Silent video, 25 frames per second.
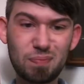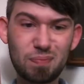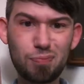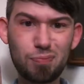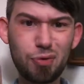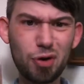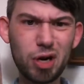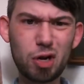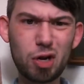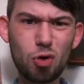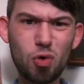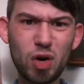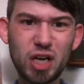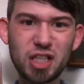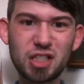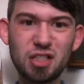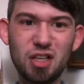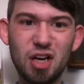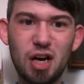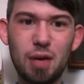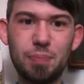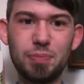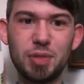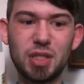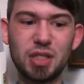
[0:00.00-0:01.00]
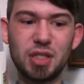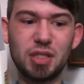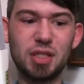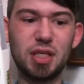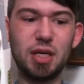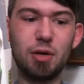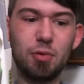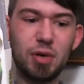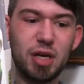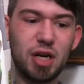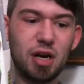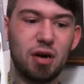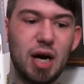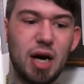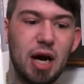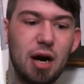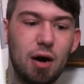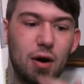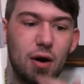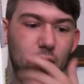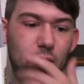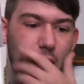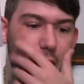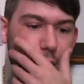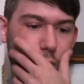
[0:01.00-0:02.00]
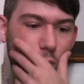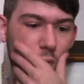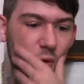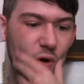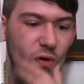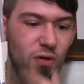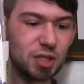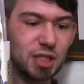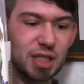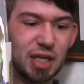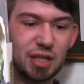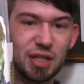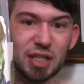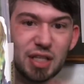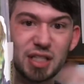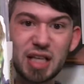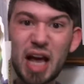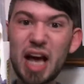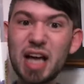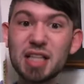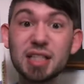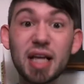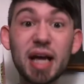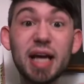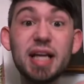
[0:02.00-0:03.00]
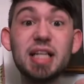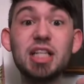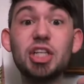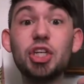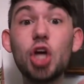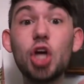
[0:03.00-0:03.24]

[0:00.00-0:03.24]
Pretty quick synopsis. Here we go. I will say this has a